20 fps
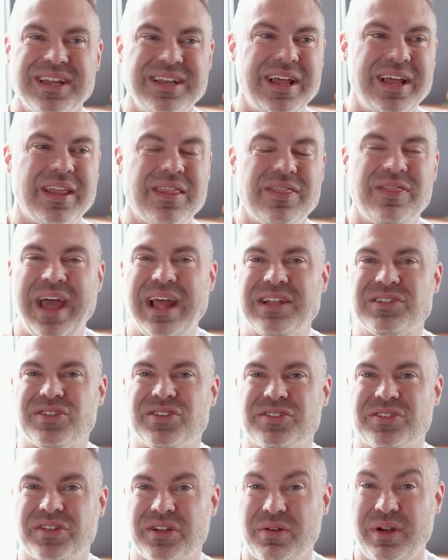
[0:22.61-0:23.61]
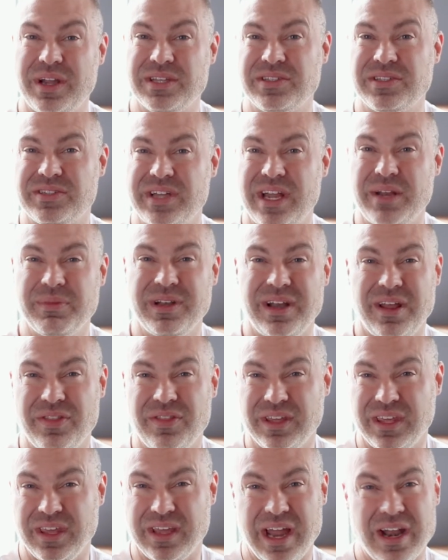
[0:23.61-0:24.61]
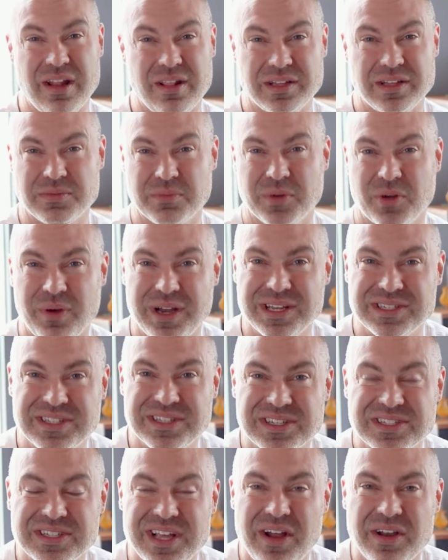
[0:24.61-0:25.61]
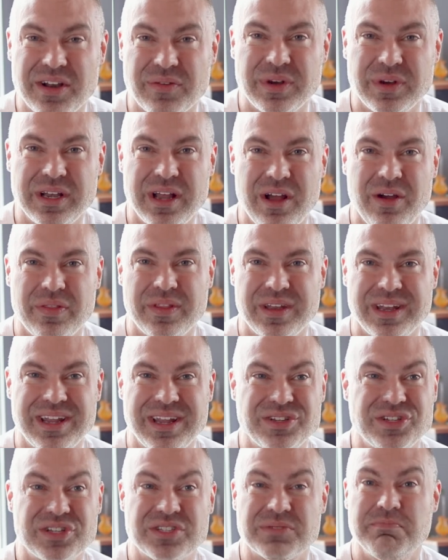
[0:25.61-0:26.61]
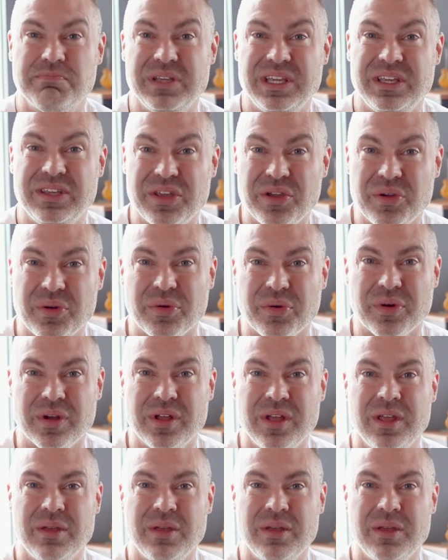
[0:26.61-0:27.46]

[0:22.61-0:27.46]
Now, that's just the crazy side. I mean, I think you got to let some craziness out every now and then and just be you